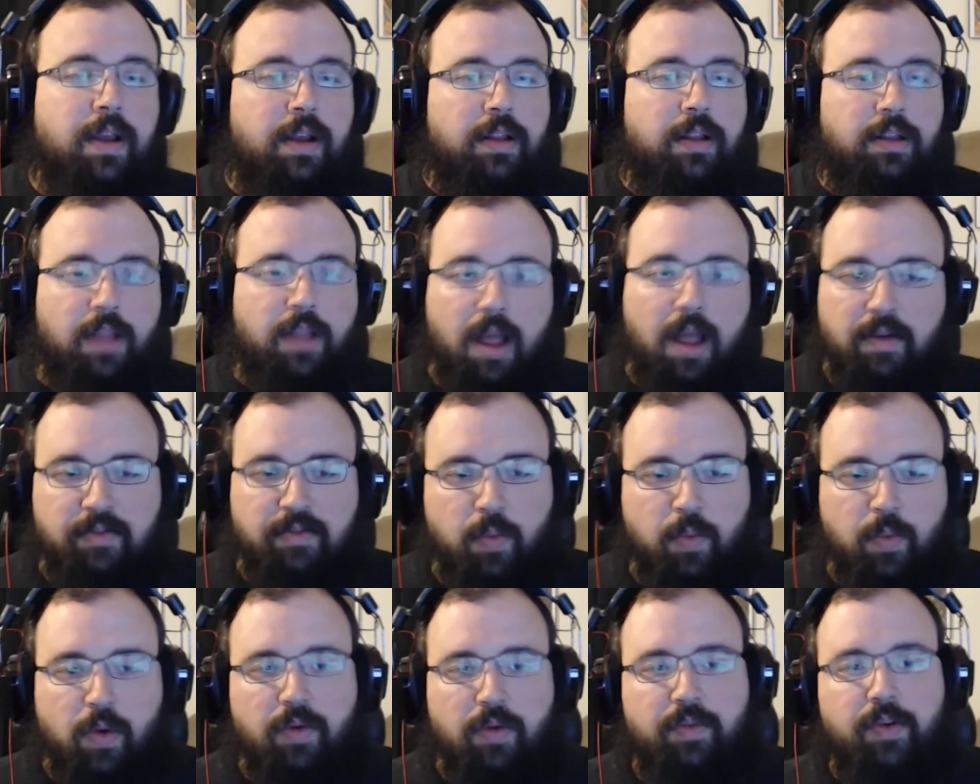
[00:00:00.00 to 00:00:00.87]
loved
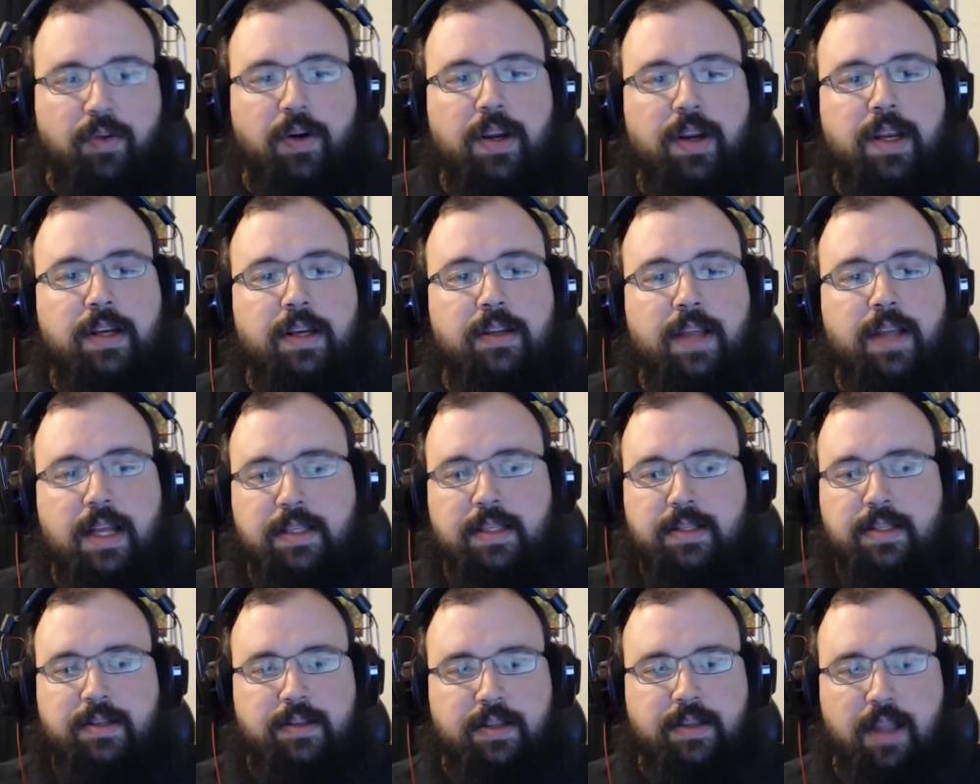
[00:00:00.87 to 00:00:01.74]
Wolverine.
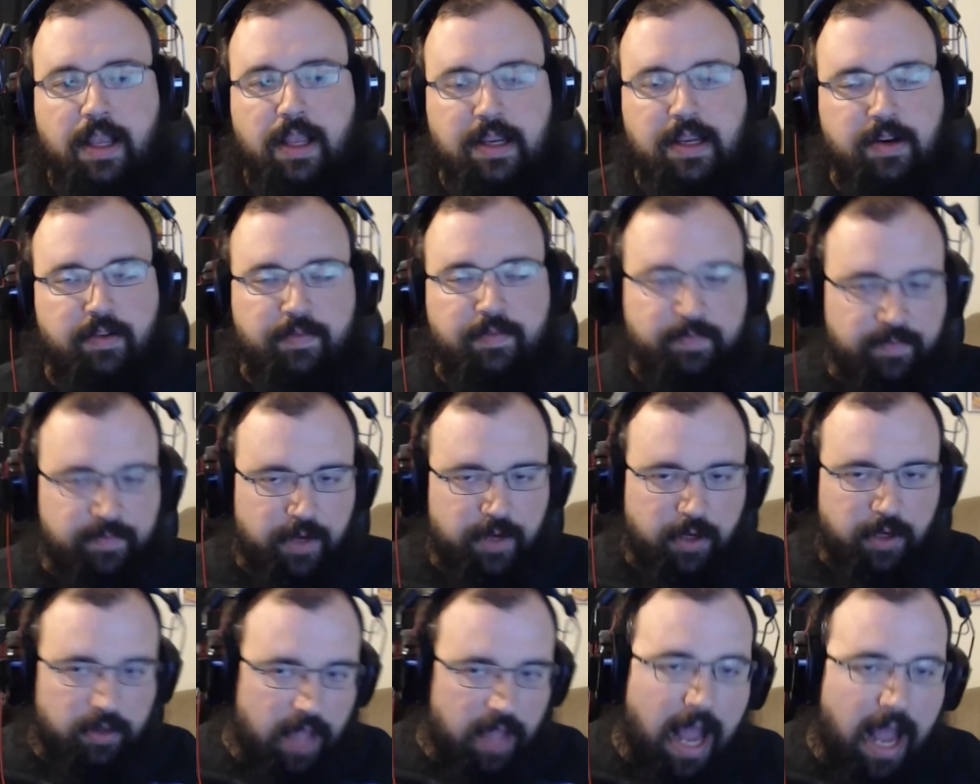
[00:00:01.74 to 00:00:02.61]
That's like you're
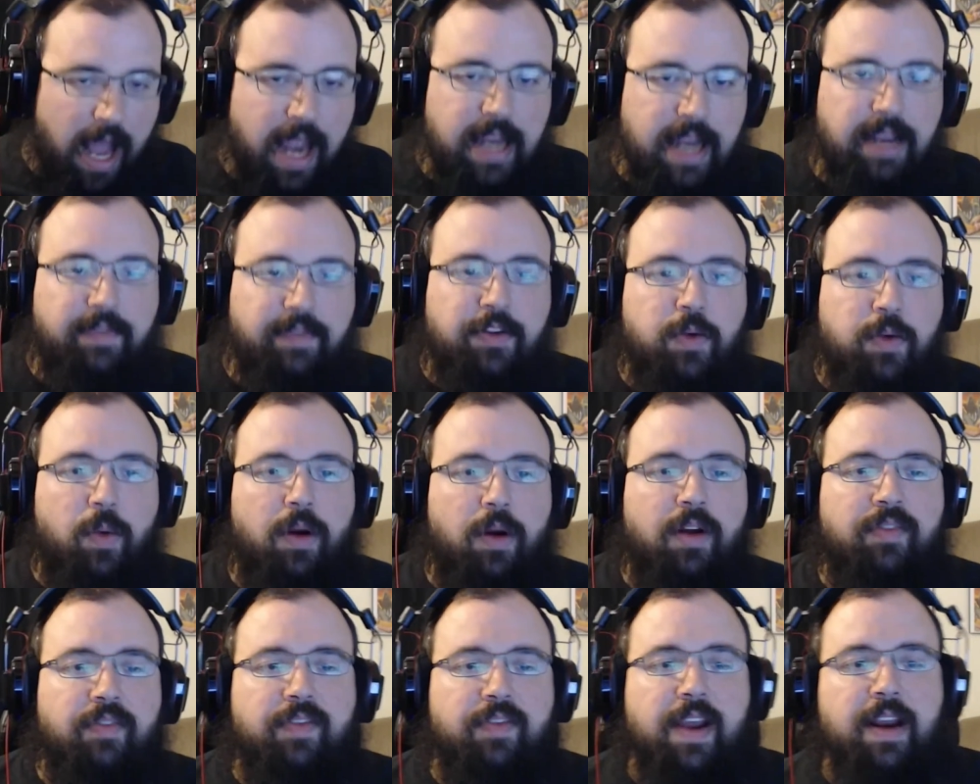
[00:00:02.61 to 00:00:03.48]
lying if you
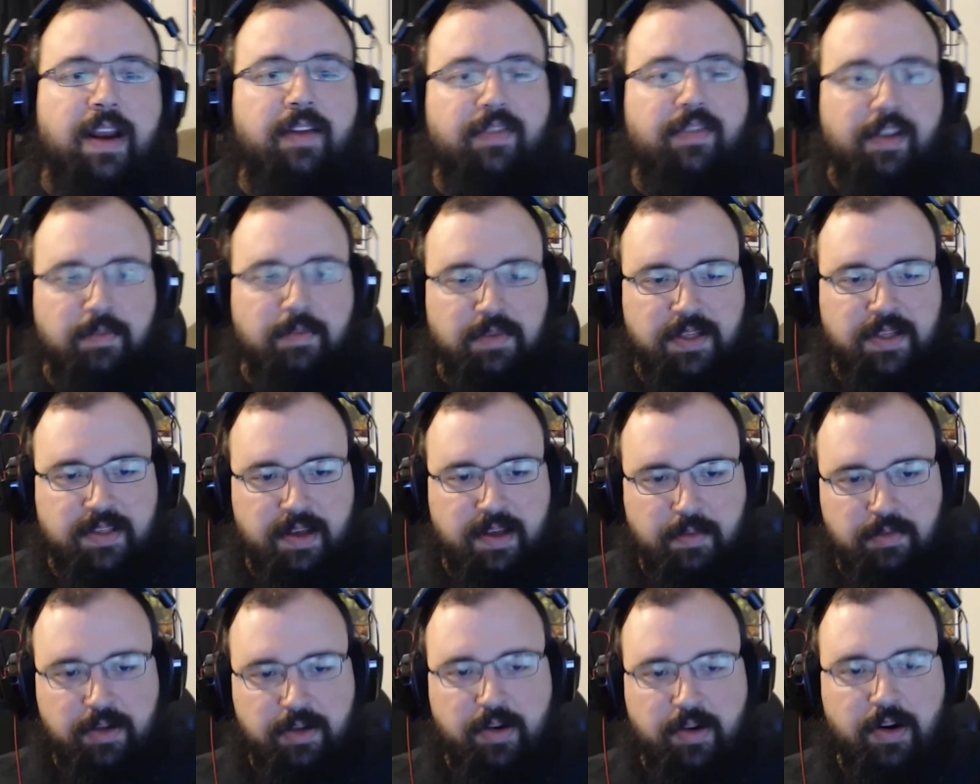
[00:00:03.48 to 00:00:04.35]
weren't a fan of him to
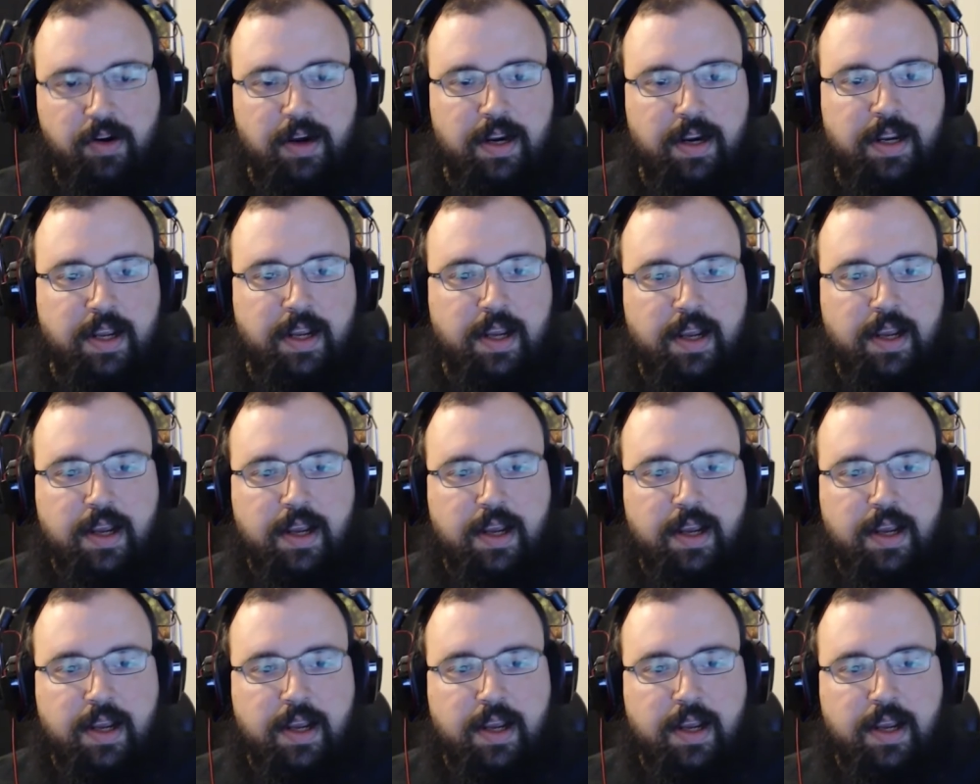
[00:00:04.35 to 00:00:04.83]
some degree.